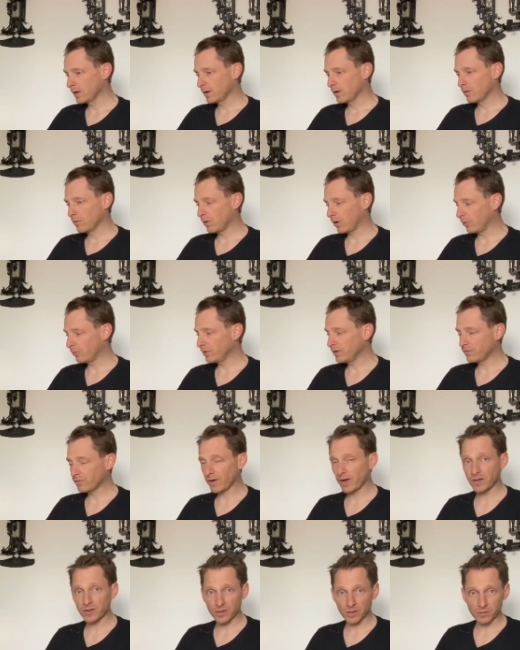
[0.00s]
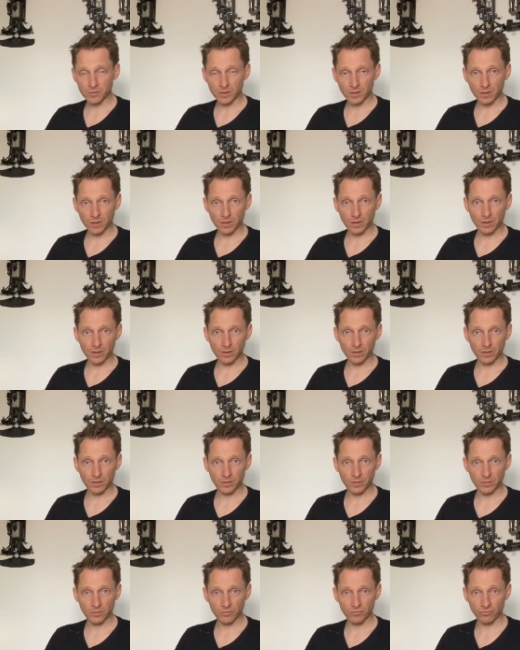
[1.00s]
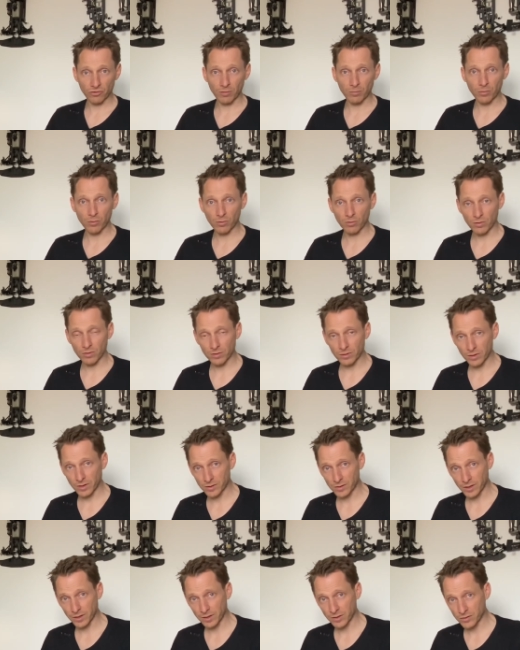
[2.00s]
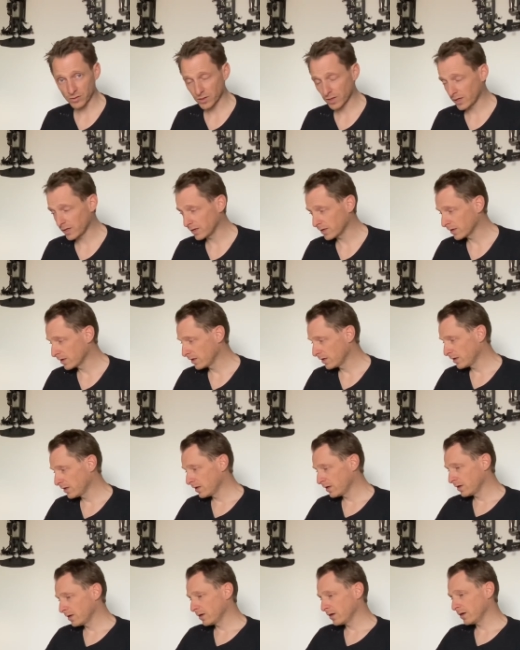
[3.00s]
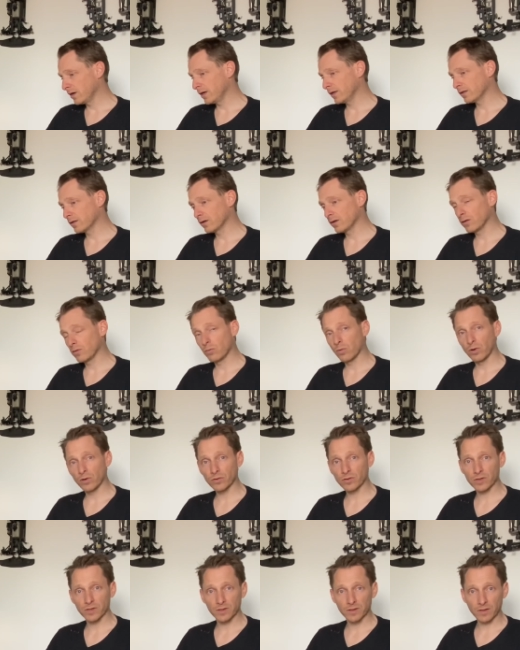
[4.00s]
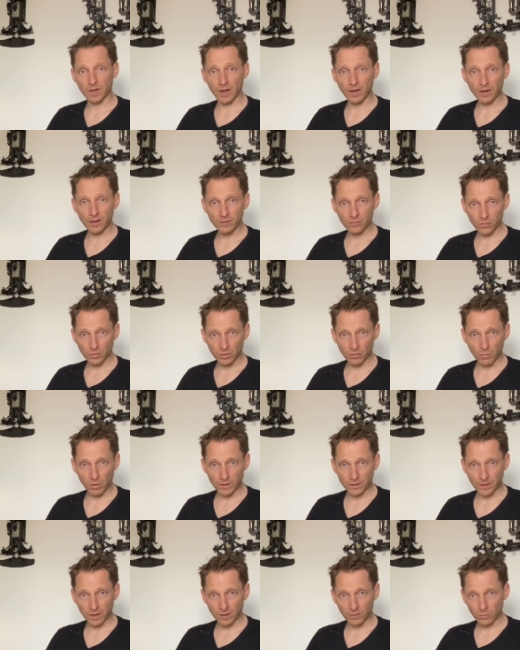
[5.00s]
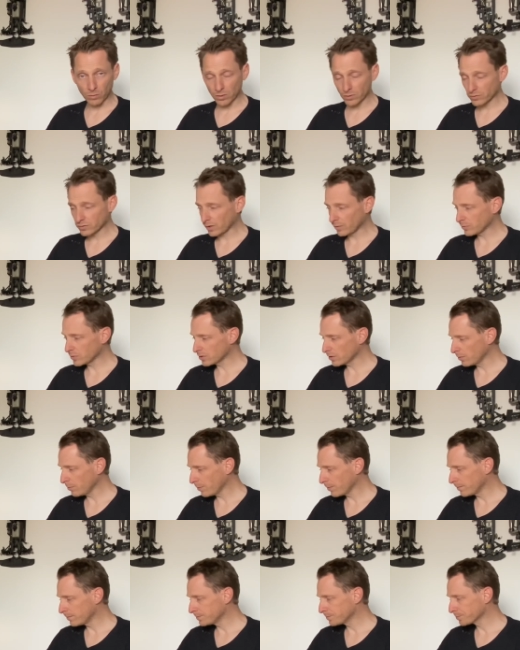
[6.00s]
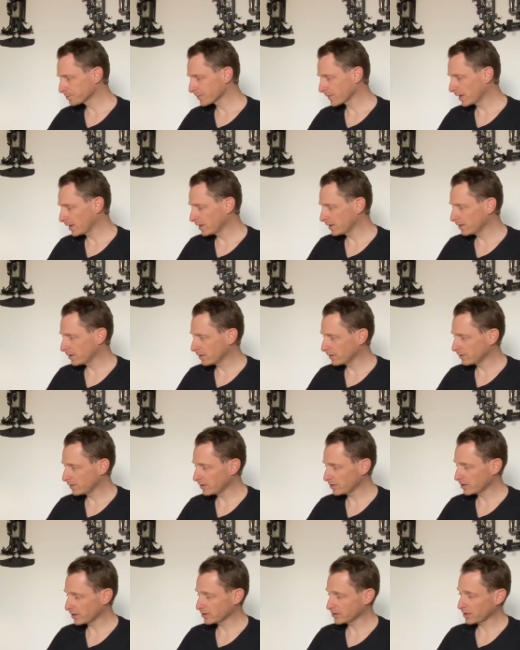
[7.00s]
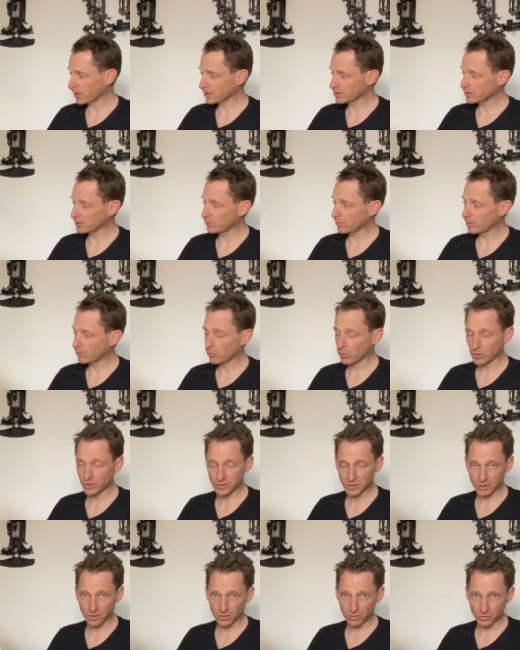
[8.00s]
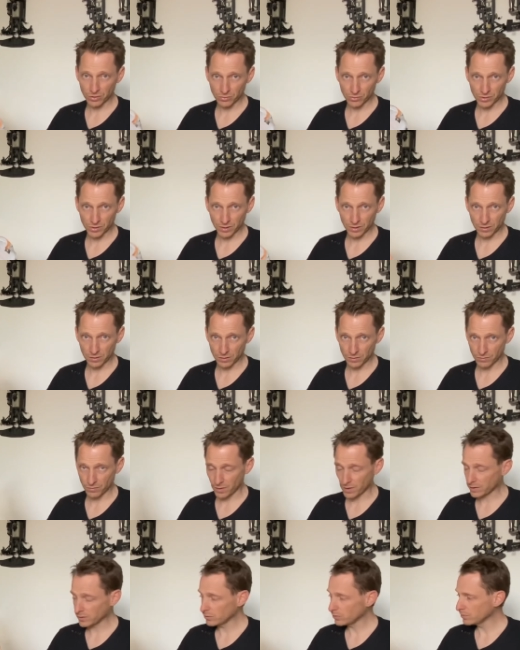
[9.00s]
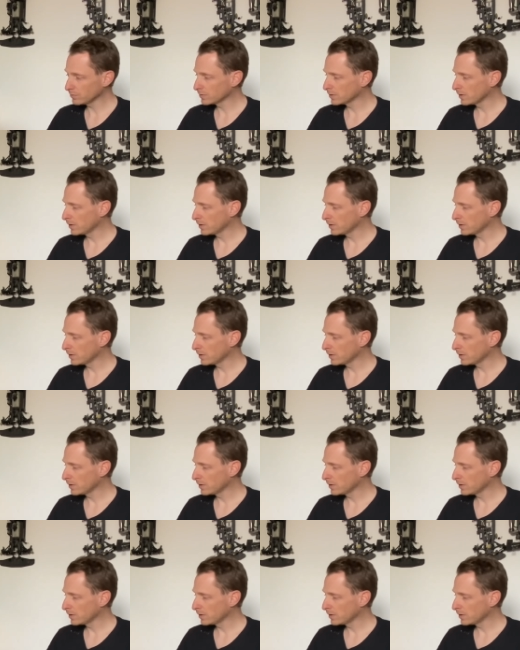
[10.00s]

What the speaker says: Well, we face this trouble, as I can say, at the Worlds in Thailand for the 110 World Championship. And this is actually my body shell used in the final.